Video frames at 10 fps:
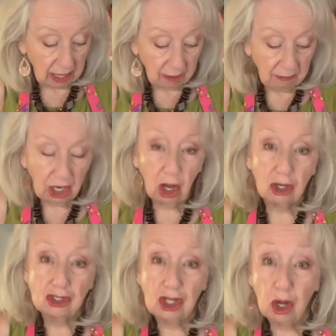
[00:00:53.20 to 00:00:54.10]

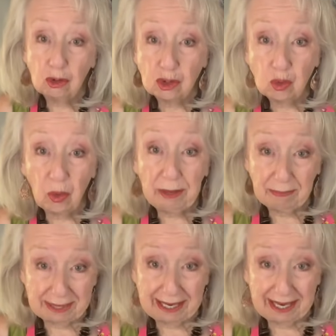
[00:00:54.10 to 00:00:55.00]
Because those sweet
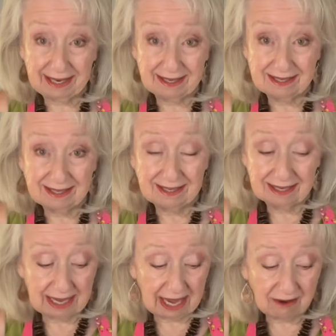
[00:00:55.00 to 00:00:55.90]
potatoes,
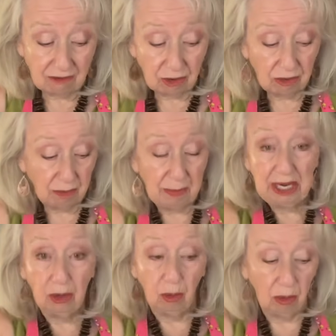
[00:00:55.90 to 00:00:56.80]
after the
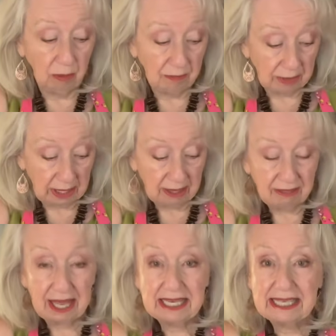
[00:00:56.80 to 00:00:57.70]
meal,
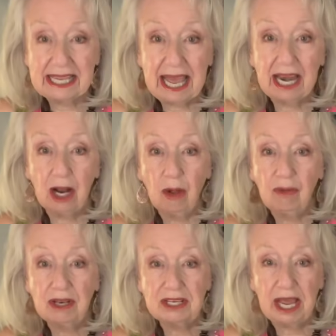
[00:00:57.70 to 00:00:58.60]
they sat on
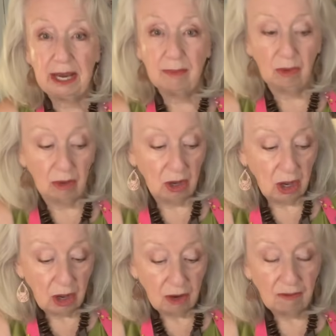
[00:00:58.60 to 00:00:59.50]
the table
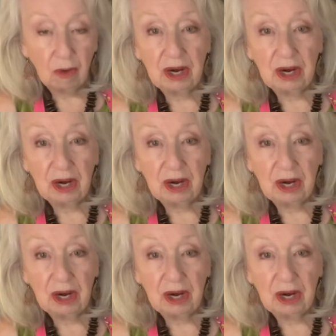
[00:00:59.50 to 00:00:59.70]
for